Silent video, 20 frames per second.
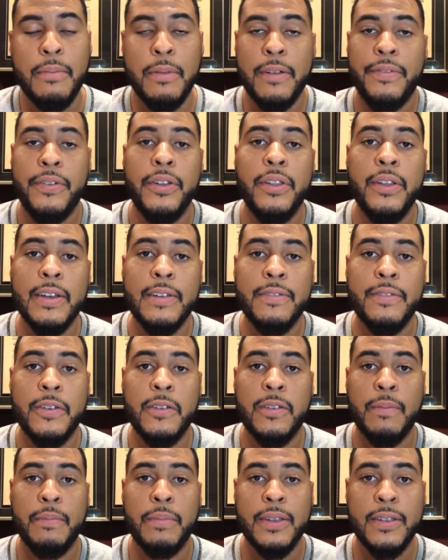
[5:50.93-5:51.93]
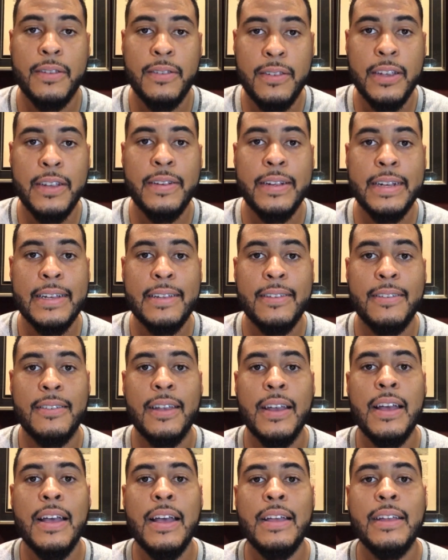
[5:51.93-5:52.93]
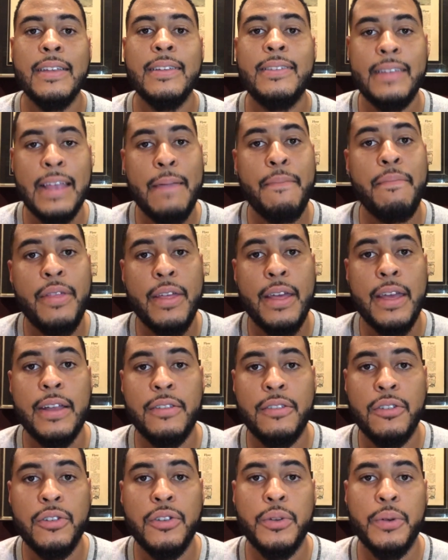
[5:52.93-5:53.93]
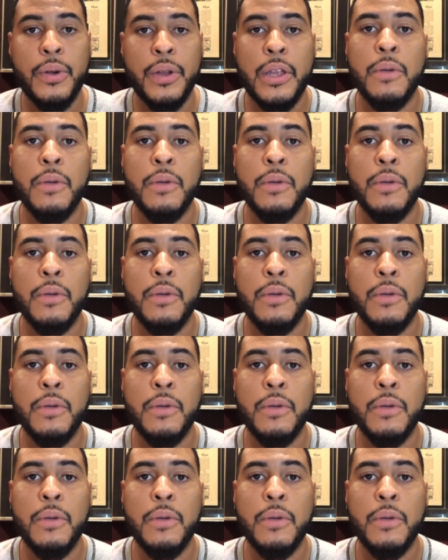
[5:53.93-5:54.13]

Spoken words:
But if you're looking for something serious, same thing too.